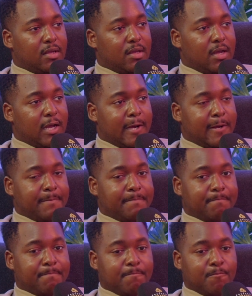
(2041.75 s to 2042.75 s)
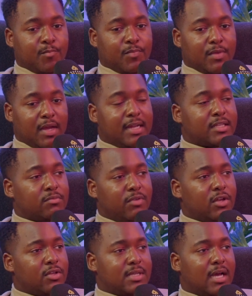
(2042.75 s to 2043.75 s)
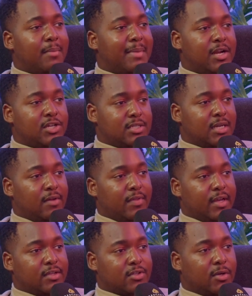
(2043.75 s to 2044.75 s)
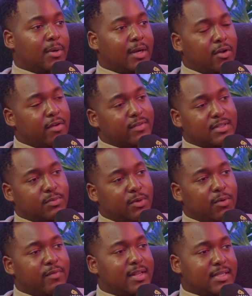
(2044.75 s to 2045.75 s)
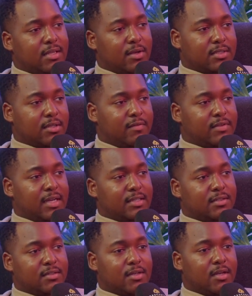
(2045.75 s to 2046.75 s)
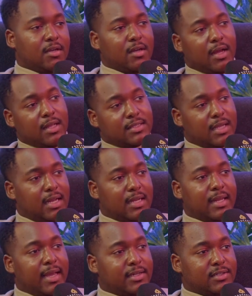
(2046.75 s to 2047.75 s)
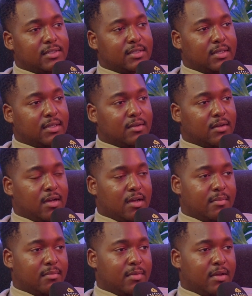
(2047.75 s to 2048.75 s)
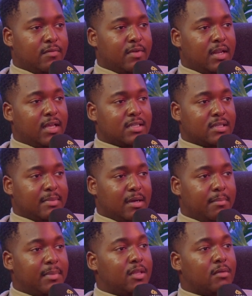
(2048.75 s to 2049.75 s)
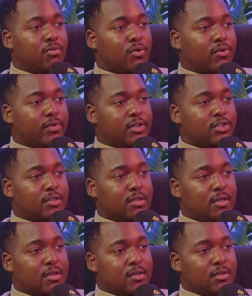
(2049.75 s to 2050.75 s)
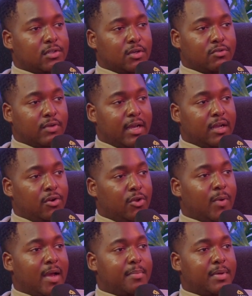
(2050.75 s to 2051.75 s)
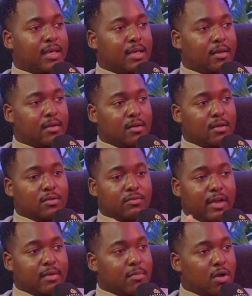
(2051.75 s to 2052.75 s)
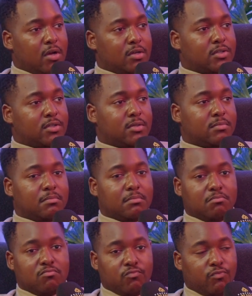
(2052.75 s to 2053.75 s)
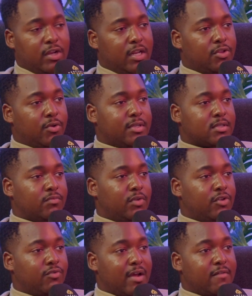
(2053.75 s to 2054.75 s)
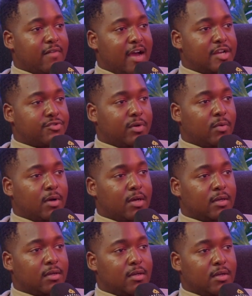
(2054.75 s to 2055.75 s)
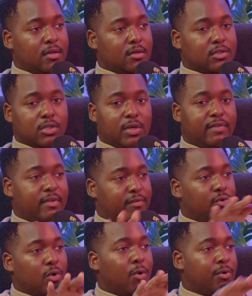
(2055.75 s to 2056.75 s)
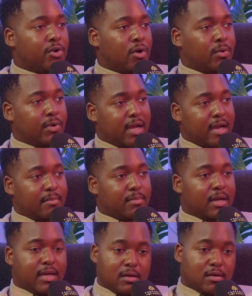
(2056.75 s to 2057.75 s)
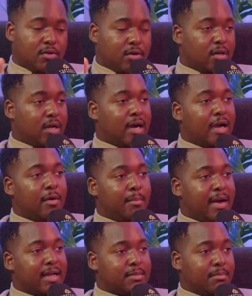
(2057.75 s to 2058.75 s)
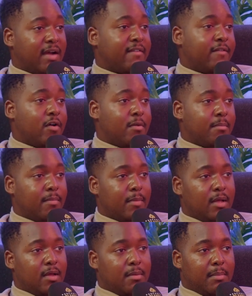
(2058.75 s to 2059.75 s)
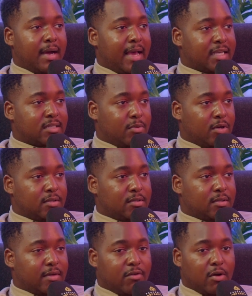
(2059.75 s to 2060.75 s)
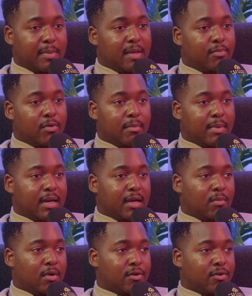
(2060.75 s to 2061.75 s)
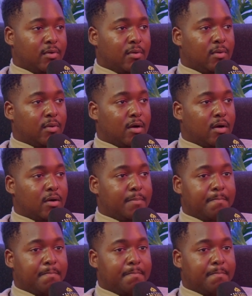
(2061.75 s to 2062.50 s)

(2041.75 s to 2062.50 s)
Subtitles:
And there's some really good talent managers out there. So we don't really see ourselves as a talent agency. It really is about media brokerage. So creating new IP, creating merch, really doing some really great advisory work. So even if you own your own camp, like you can hire my firm, my experts. I've got people in my network who are